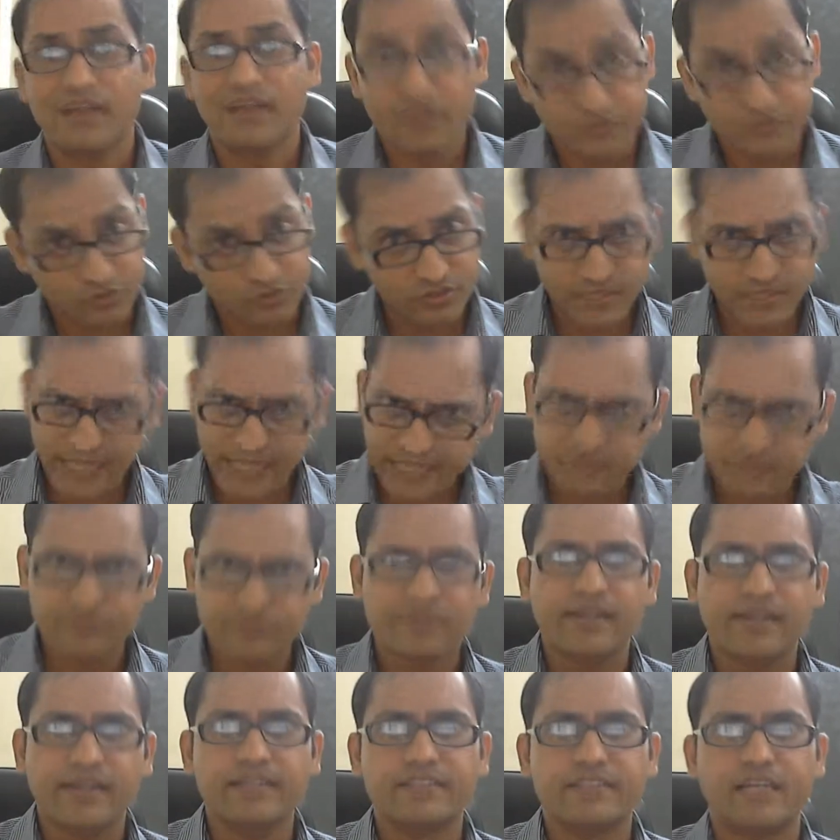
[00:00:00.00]
So that's
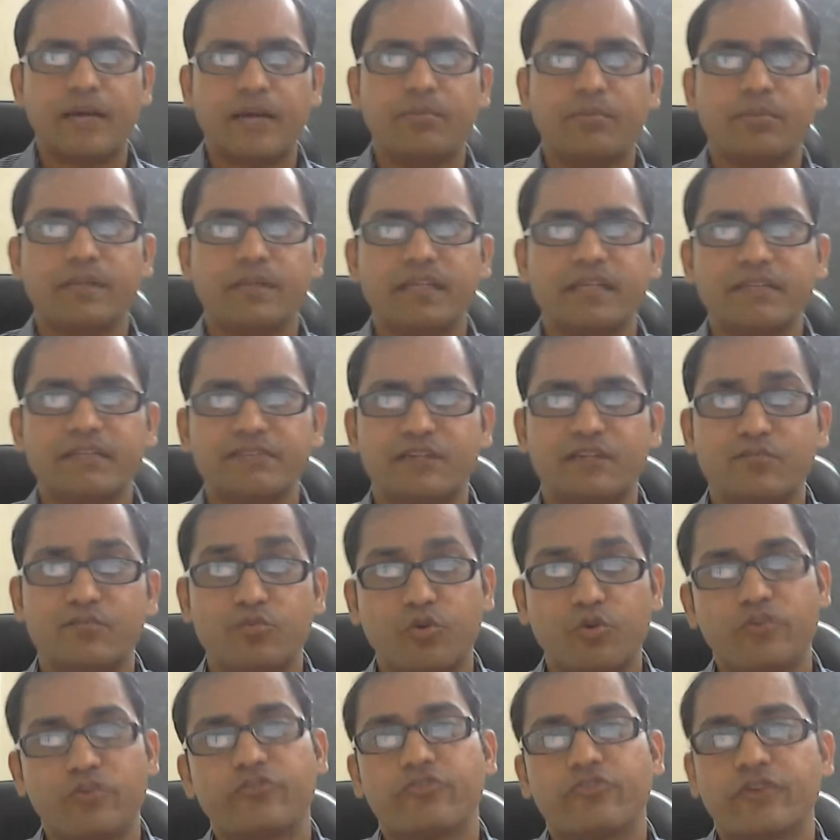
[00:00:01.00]
why Japanese are
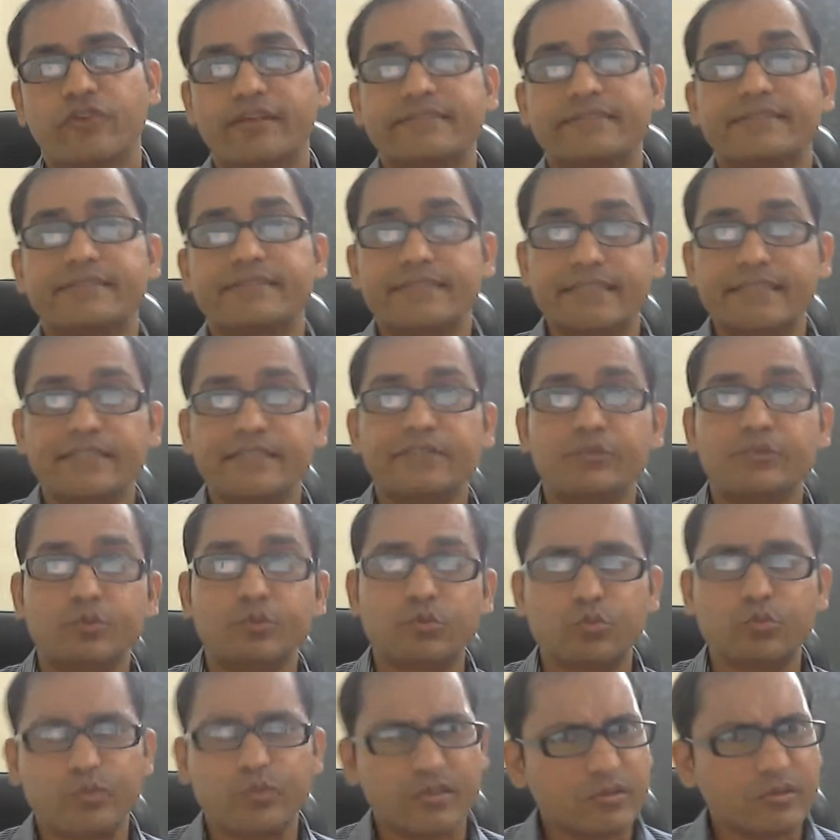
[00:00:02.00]
more interested
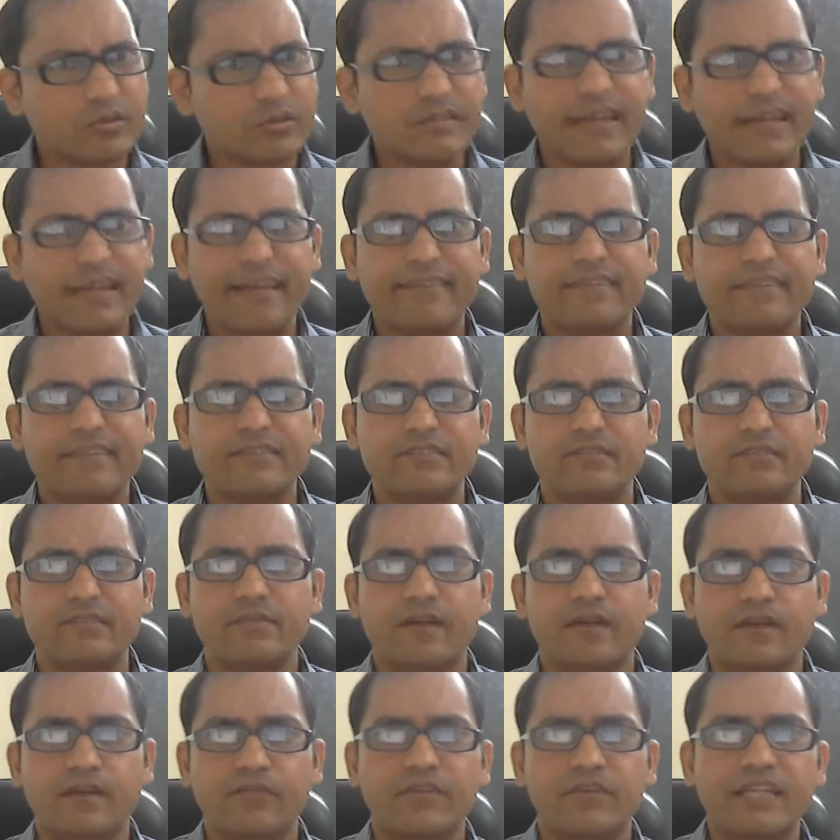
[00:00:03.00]
into, you know, having some
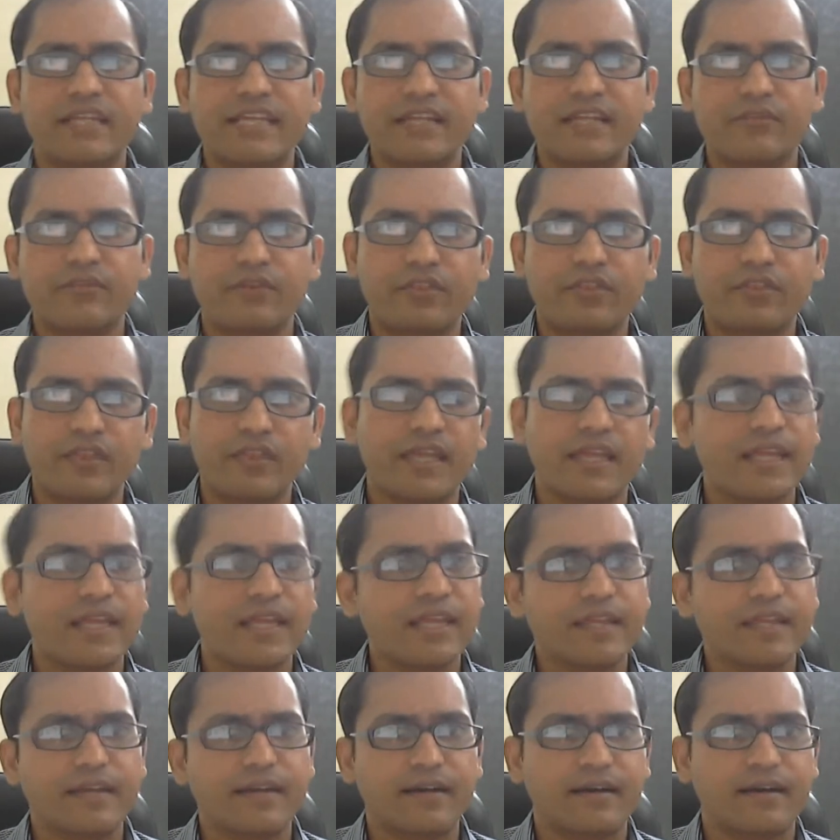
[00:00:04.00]
kind of deal with
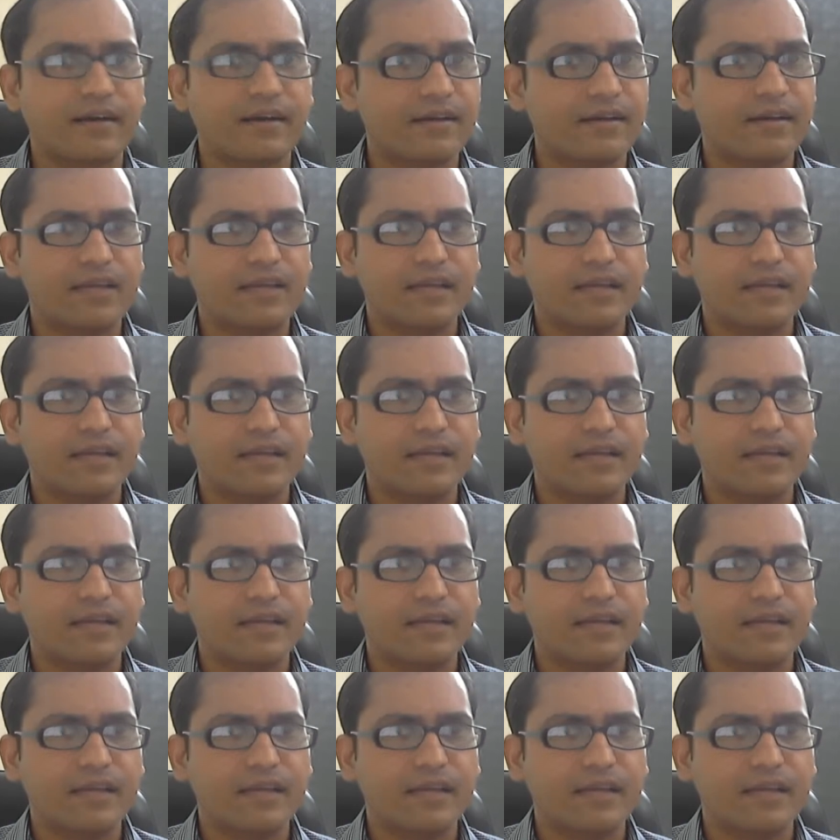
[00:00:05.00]
India.